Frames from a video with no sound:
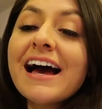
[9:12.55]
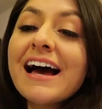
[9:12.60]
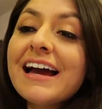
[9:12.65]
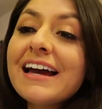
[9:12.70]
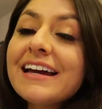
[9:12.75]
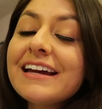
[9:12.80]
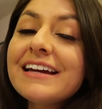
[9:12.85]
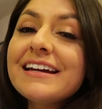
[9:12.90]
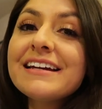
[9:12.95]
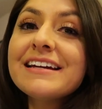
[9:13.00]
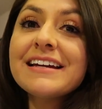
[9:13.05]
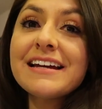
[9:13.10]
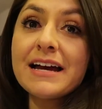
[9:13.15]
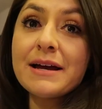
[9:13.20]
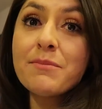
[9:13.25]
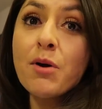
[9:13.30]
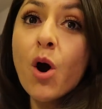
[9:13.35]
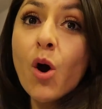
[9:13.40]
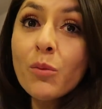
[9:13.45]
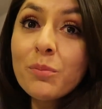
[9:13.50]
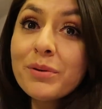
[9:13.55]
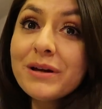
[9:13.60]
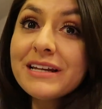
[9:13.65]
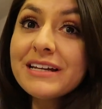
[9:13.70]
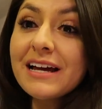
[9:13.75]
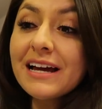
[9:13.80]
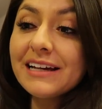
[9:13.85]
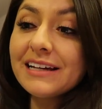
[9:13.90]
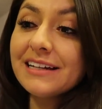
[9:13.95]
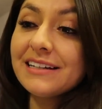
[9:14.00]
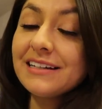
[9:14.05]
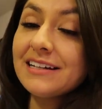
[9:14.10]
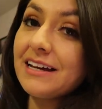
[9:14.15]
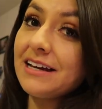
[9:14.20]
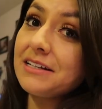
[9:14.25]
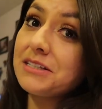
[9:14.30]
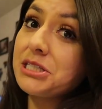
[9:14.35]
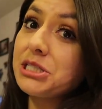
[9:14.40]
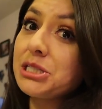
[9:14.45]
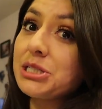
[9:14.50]
I am hoping I can
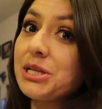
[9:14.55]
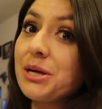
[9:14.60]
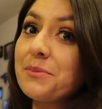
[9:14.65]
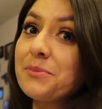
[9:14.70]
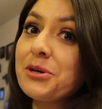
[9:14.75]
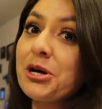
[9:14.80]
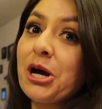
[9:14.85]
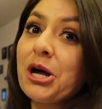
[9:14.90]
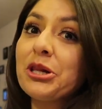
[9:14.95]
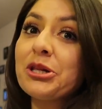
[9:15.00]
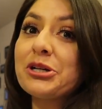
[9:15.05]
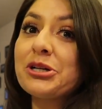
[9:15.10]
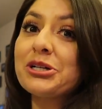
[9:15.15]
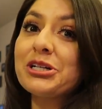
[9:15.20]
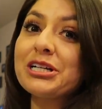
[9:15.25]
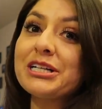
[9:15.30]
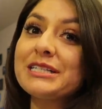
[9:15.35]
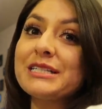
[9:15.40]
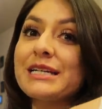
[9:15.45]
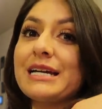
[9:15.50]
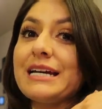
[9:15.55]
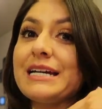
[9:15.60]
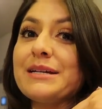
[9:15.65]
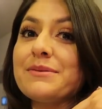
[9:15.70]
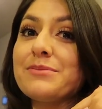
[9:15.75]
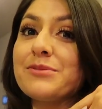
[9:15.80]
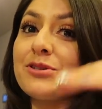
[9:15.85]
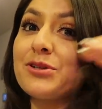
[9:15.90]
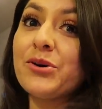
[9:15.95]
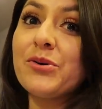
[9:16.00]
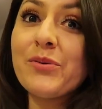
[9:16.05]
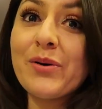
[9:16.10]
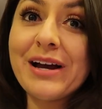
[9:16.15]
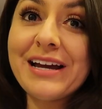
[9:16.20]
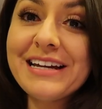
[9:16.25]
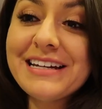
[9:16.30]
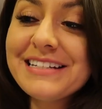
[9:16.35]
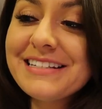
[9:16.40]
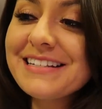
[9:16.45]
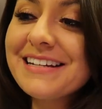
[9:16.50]
get some color because I am so
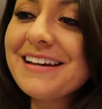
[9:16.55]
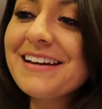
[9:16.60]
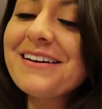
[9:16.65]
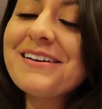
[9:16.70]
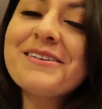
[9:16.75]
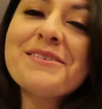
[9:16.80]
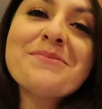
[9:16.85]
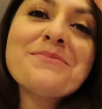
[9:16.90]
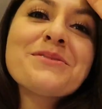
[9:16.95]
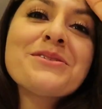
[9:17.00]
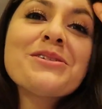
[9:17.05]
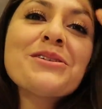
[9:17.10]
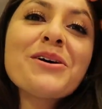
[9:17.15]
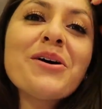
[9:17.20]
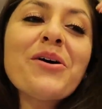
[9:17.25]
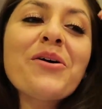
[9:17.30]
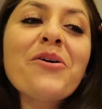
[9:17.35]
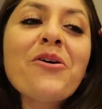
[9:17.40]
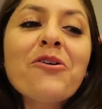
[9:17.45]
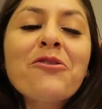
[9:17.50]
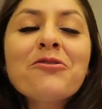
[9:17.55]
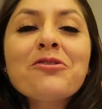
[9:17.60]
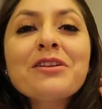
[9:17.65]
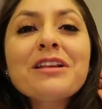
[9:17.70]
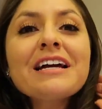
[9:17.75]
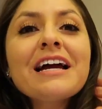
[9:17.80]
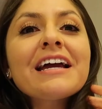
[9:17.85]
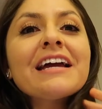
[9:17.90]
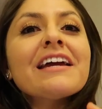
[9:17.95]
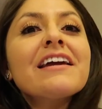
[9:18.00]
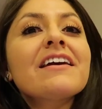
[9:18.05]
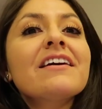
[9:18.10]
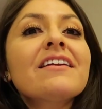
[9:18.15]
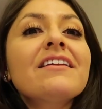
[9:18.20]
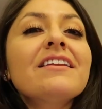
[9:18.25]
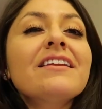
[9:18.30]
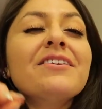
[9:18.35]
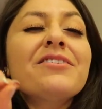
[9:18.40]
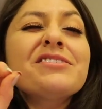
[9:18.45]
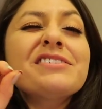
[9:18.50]
white. So hopefully I can get a
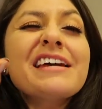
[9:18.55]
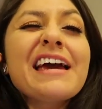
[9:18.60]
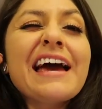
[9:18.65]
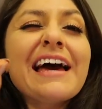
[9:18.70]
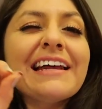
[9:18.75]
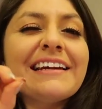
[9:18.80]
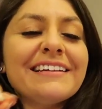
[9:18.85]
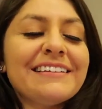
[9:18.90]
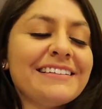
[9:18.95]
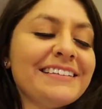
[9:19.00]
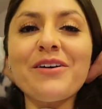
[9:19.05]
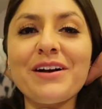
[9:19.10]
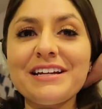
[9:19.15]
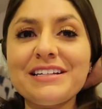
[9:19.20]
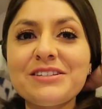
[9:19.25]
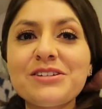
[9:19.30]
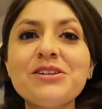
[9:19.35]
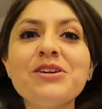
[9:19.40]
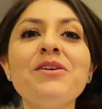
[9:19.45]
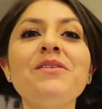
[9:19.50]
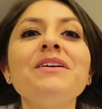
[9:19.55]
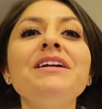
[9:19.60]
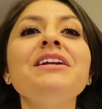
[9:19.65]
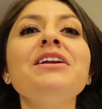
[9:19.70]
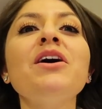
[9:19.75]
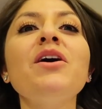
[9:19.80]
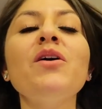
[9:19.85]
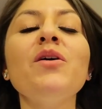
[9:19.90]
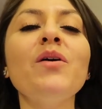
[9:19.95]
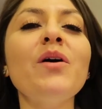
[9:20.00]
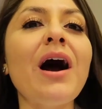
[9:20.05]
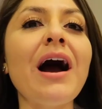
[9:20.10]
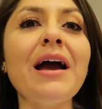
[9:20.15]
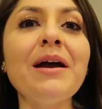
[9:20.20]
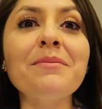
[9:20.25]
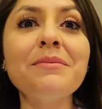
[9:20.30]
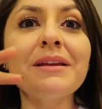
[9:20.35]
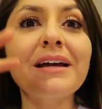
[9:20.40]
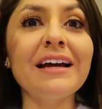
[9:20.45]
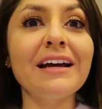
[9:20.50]
little tan. right, so you already know
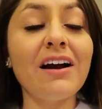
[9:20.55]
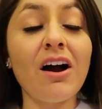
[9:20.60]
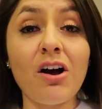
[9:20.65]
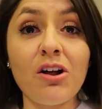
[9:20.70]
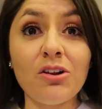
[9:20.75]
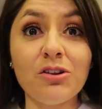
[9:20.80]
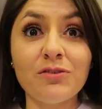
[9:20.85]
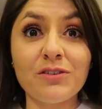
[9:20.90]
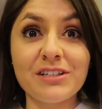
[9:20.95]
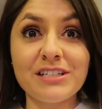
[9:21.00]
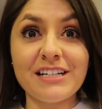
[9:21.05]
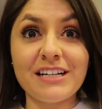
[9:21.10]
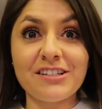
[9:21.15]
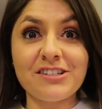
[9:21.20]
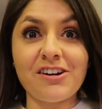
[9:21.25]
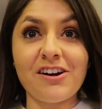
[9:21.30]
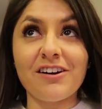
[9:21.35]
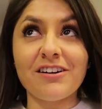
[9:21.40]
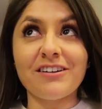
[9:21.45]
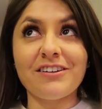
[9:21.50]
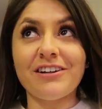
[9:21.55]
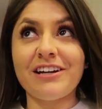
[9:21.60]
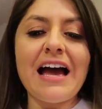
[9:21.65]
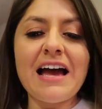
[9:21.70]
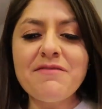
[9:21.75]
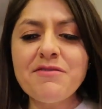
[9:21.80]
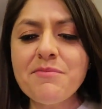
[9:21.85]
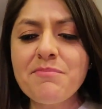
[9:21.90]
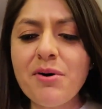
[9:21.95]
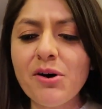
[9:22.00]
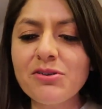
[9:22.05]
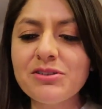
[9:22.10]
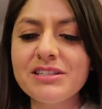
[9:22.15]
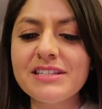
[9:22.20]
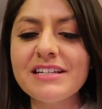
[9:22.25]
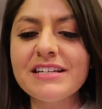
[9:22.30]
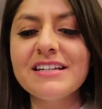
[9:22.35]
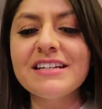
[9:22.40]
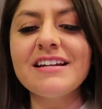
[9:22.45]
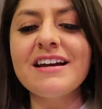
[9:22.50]
I'm like all over TikTok. I haven't
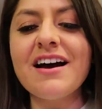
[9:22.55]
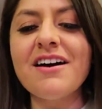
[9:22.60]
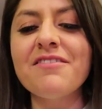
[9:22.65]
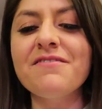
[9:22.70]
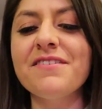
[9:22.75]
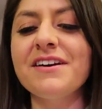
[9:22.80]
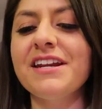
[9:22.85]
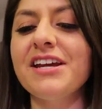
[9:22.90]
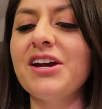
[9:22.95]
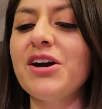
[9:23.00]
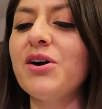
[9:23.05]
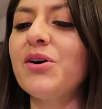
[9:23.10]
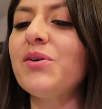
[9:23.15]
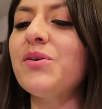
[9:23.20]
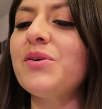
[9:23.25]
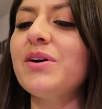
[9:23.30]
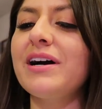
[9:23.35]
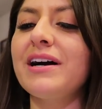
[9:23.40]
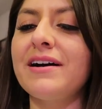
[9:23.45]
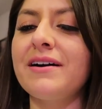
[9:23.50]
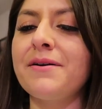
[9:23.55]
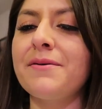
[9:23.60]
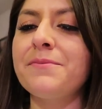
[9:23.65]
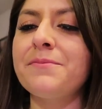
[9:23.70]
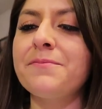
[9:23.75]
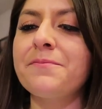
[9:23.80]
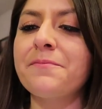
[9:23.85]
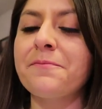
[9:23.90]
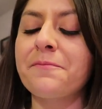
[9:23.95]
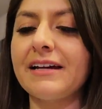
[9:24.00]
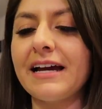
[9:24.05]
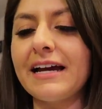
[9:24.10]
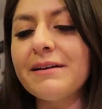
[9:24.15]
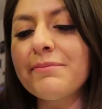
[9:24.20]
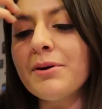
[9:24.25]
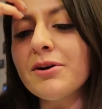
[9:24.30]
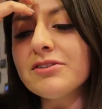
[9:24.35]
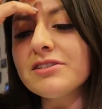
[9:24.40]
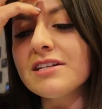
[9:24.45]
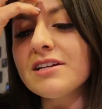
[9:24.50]
posted a video. I
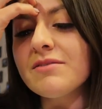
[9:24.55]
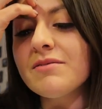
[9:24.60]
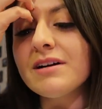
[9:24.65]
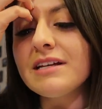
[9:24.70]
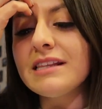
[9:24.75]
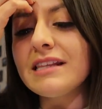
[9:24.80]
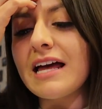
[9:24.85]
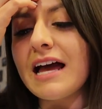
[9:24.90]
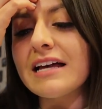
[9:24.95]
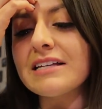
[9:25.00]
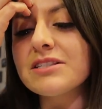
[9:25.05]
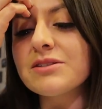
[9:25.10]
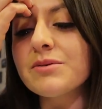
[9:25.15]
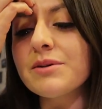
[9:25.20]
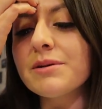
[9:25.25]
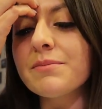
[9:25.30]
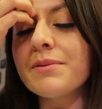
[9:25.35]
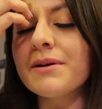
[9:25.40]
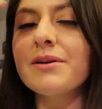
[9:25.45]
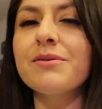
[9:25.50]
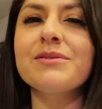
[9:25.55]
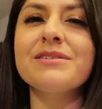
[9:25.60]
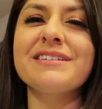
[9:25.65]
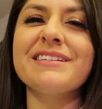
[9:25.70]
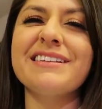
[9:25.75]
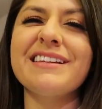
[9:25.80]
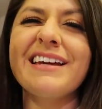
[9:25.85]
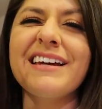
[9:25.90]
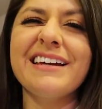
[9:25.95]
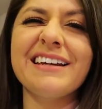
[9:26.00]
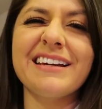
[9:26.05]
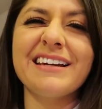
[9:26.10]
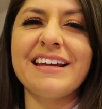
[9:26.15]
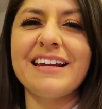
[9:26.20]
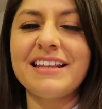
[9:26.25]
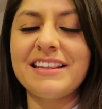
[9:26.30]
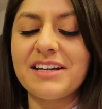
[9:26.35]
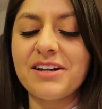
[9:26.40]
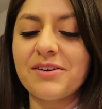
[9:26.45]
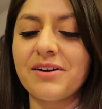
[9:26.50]
posted one last week, but it wasn't like
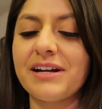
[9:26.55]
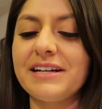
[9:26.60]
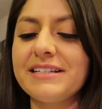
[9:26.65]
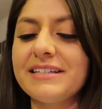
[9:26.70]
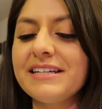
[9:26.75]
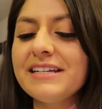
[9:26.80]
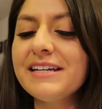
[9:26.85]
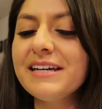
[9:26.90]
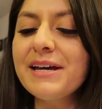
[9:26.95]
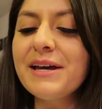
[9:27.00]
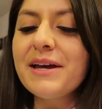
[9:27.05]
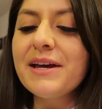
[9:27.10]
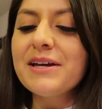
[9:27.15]
anything crazy.